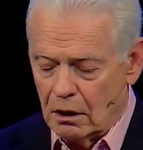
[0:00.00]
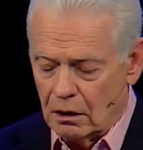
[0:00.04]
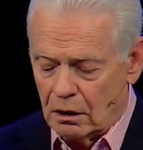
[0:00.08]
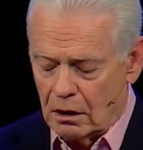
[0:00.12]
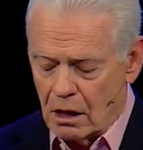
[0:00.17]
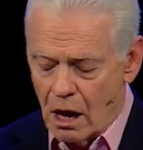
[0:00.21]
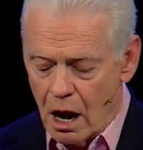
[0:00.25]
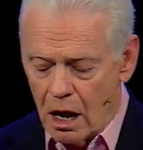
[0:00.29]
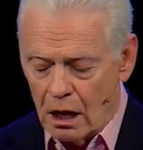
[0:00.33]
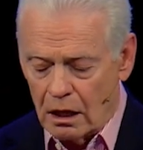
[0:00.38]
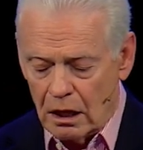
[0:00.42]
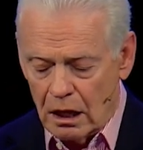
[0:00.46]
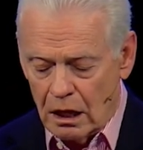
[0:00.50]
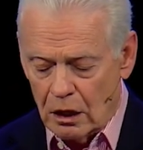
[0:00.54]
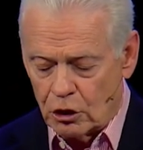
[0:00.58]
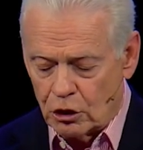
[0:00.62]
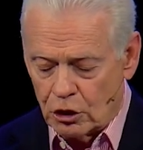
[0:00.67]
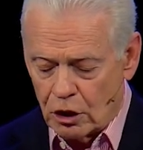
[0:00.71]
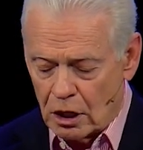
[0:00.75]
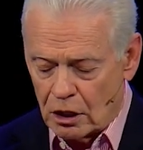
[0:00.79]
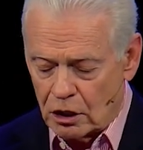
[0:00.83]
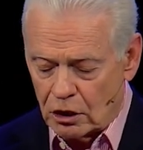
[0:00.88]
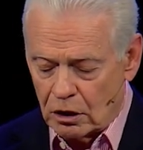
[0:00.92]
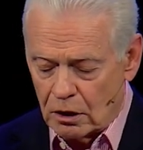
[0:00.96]
God is
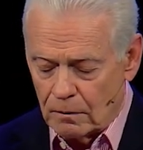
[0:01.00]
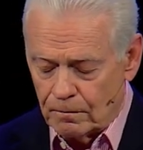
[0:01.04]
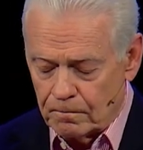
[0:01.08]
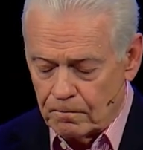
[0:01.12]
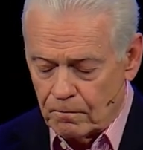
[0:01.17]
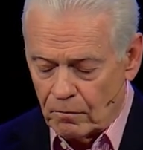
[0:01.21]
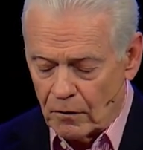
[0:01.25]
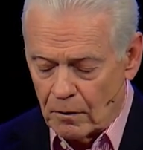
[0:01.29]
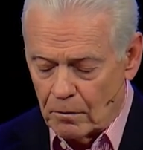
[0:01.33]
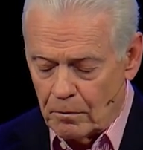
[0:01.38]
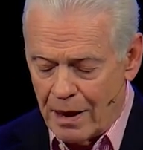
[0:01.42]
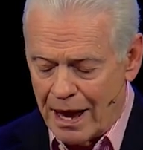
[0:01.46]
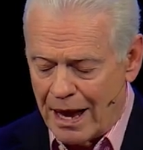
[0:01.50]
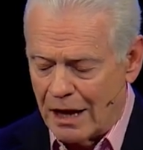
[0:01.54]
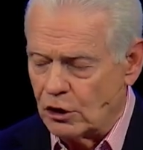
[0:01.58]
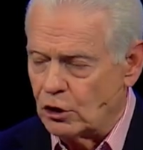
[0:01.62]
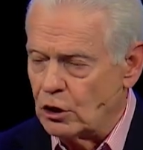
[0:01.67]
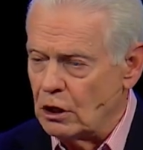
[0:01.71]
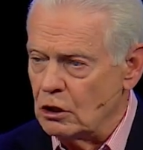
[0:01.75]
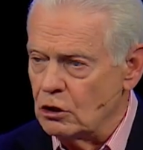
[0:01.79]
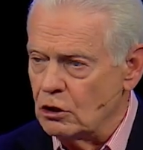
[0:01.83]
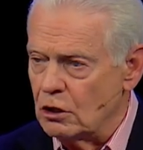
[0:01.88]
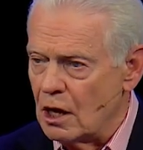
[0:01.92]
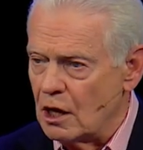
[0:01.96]
just
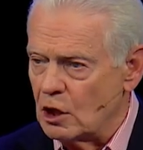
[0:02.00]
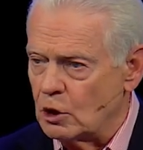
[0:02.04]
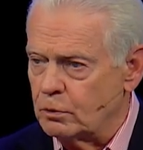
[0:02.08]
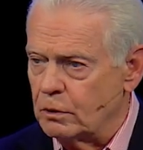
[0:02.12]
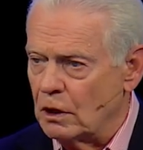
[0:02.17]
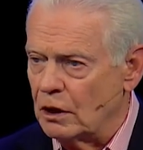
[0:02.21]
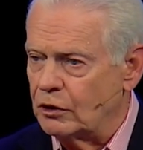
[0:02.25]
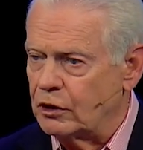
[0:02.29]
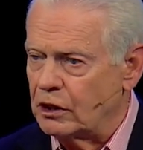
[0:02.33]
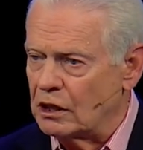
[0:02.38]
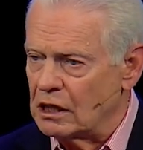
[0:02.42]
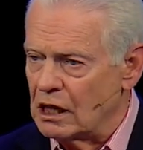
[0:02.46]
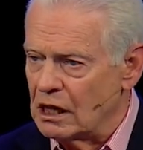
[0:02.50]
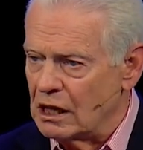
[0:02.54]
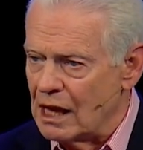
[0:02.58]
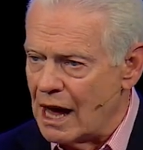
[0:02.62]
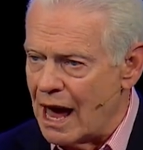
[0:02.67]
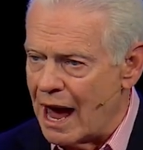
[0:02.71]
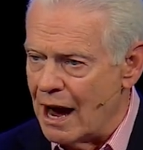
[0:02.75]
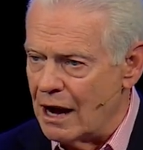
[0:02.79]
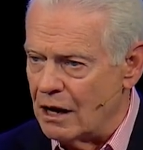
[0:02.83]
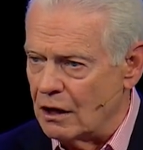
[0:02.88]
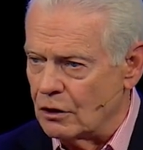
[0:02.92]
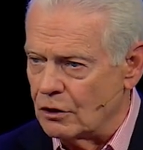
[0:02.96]
passing judgment that
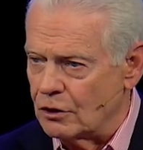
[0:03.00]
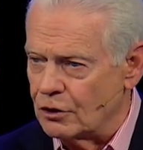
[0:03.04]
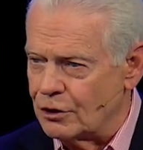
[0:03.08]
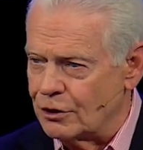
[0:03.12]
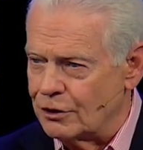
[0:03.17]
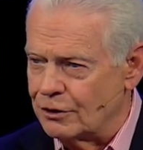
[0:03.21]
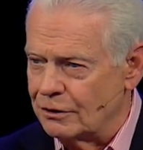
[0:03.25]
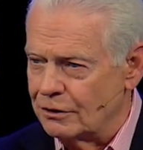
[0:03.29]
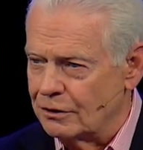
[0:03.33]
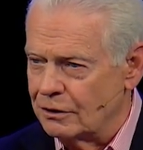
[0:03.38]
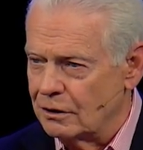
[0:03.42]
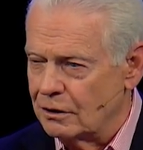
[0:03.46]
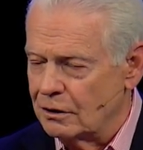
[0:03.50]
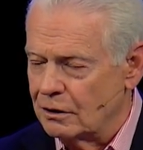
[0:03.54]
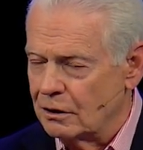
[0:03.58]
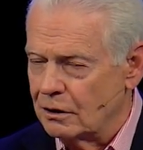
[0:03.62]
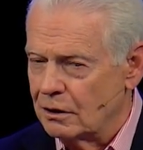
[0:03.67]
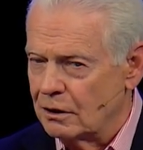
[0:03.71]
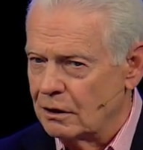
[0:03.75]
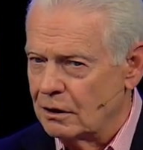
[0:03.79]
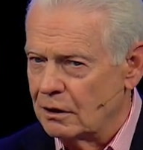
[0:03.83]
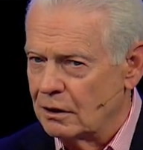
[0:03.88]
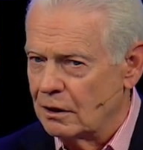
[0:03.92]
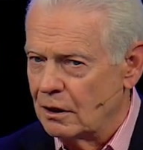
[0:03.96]
allows
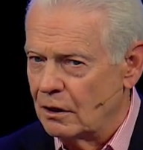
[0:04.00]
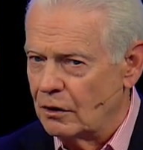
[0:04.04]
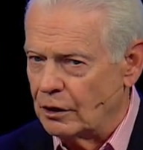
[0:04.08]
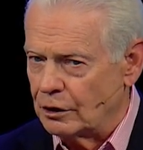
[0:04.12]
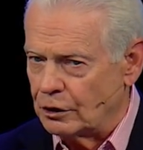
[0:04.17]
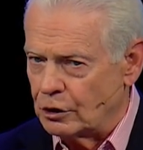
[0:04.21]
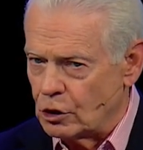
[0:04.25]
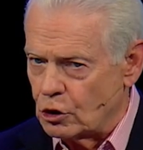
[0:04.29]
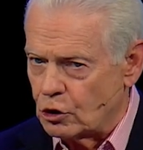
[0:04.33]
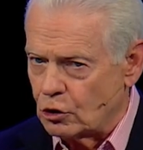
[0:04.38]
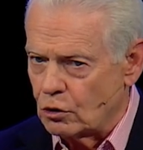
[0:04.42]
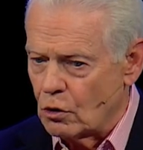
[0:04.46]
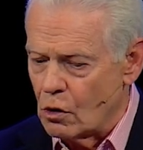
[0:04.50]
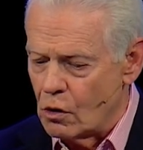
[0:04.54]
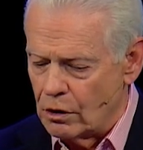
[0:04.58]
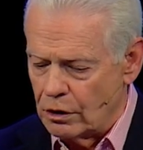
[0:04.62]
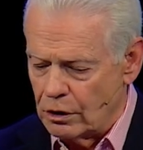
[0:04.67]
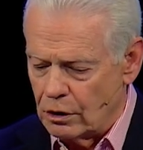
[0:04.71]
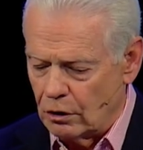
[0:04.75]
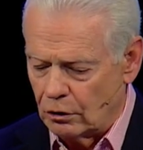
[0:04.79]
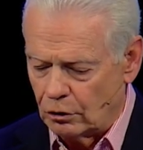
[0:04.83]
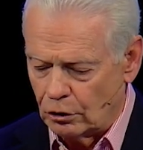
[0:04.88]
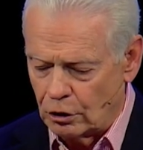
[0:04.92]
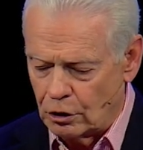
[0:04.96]
the
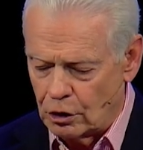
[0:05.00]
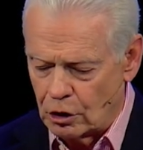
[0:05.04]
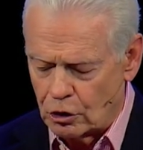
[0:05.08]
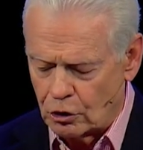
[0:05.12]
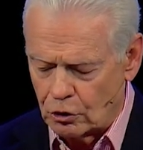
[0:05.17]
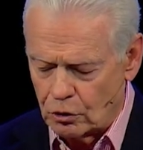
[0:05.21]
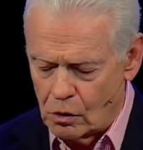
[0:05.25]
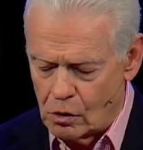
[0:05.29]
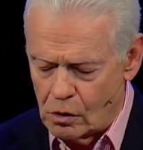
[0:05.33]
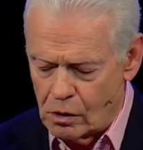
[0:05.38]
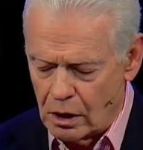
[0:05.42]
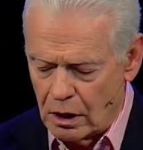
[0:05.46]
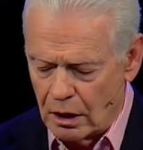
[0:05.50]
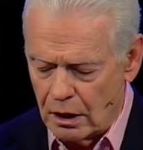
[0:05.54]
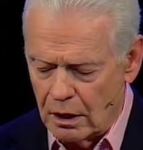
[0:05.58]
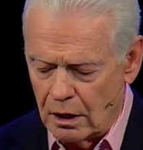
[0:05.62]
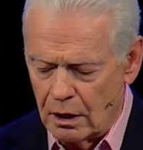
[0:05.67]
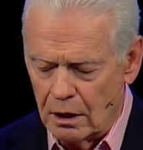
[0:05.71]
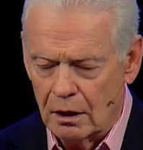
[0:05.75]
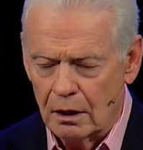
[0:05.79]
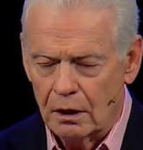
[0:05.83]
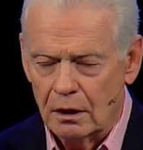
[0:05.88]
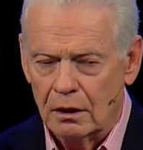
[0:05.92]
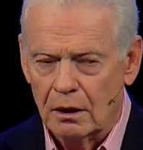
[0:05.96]
destroyer to destroy.
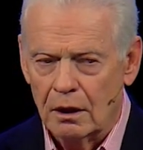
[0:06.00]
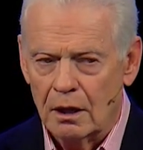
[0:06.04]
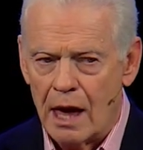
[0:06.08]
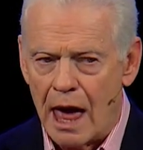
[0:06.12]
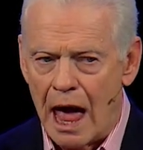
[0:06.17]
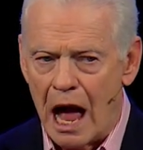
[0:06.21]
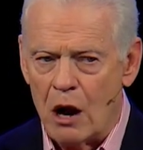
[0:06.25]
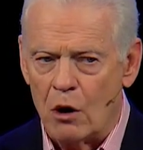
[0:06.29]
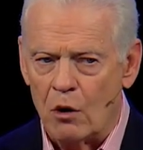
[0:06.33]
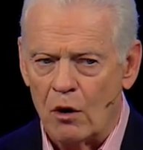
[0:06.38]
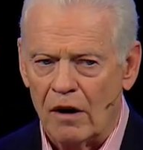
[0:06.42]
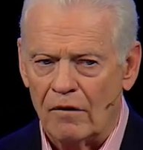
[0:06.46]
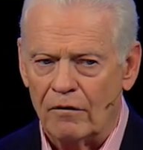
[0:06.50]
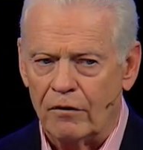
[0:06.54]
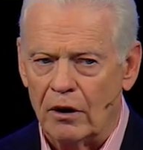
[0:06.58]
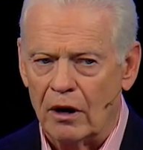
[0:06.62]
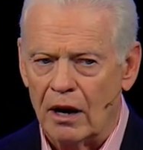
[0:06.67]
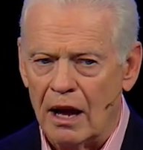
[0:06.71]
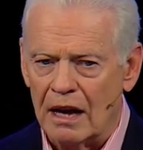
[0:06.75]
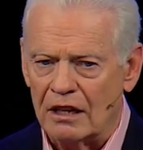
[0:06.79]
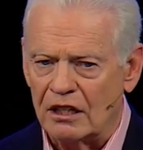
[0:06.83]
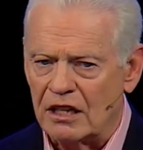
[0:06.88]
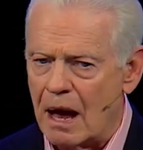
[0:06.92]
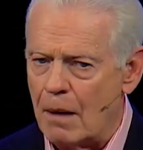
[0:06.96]
However,
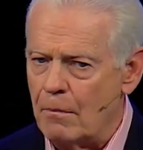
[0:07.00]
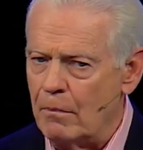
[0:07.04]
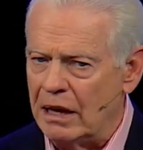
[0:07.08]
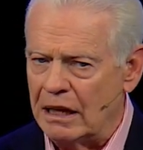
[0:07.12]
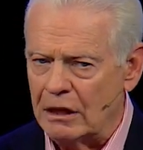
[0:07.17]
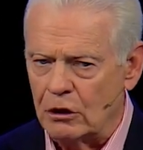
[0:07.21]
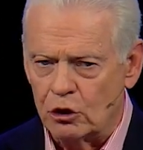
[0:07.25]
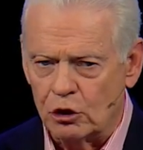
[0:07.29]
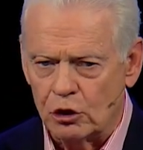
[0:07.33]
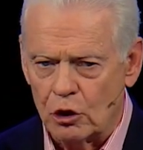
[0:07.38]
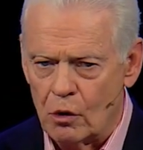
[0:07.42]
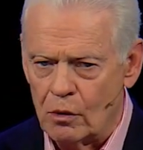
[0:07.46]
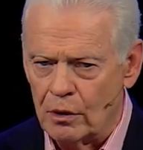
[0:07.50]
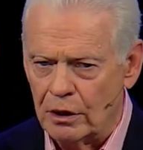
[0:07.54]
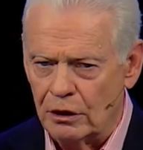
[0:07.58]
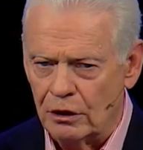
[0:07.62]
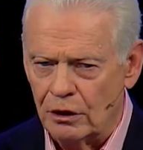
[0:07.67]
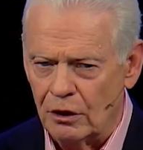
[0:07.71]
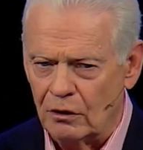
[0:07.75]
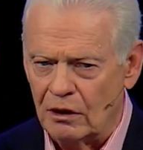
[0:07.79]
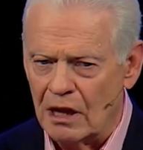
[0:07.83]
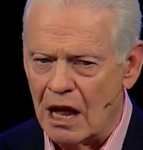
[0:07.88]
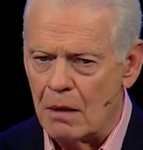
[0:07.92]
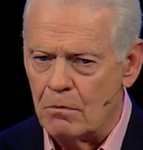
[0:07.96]
as I've been showing
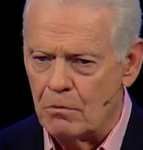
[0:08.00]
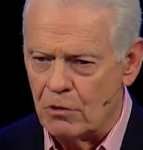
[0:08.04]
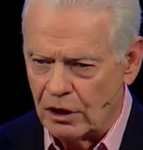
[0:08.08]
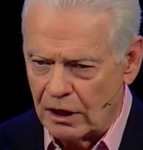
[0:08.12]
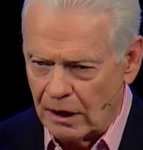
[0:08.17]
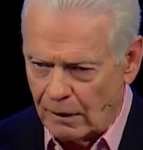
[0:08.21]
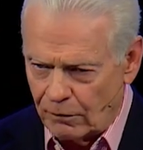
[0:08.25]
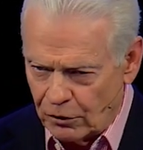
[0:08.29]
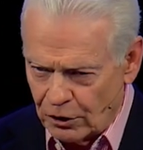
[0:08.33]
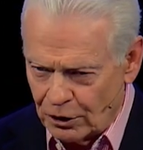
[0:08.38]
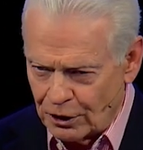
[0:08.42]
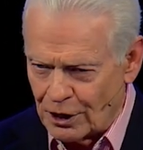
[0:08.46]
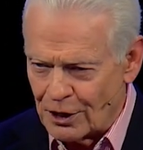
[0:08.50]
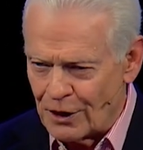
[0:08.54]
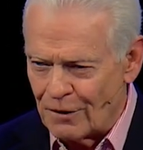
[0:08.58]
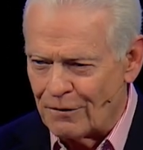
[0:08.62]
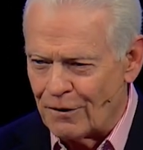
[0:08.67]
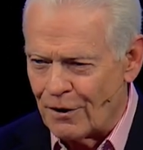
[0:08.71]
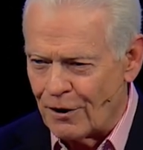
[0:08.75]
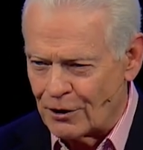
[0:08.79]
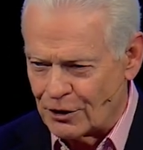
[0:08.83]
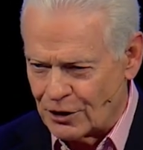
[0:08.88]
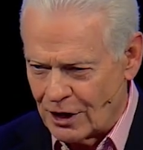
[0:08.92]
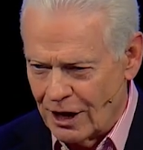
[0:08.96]
you, and I'm going to give you another
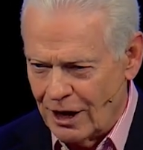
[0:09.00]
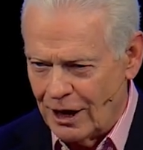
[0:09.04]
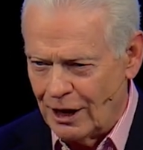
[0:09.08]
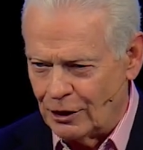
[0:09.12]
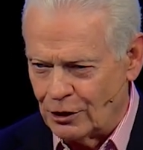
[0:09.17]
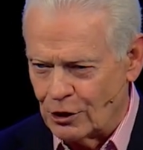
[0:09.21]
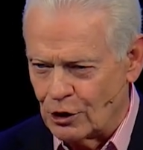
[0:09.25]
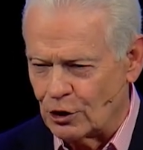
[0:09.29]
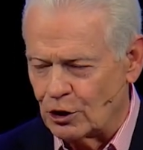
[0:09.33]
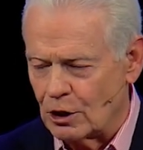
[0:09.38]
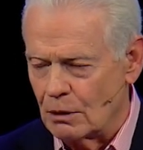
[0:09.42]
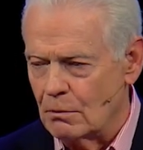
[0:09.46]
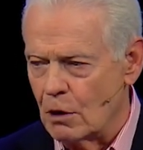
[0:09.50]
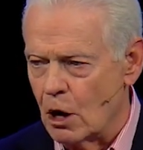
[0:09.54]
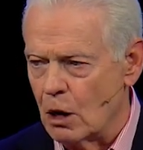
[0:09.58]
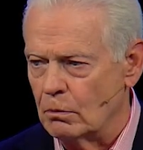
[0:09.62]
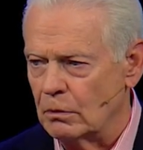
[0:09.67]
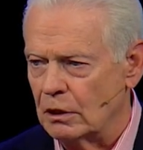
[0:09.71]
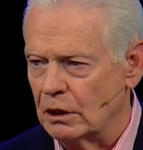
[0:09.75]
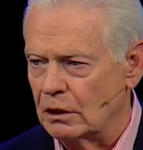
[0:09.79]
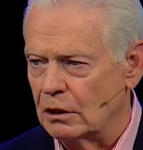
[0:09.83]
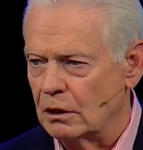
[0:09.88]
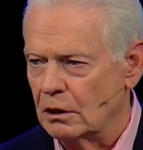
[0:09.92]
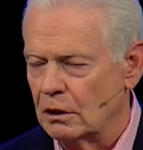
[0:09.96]
verse in just a
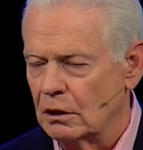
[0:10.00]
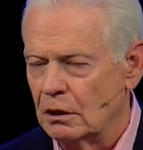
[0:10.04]
moment,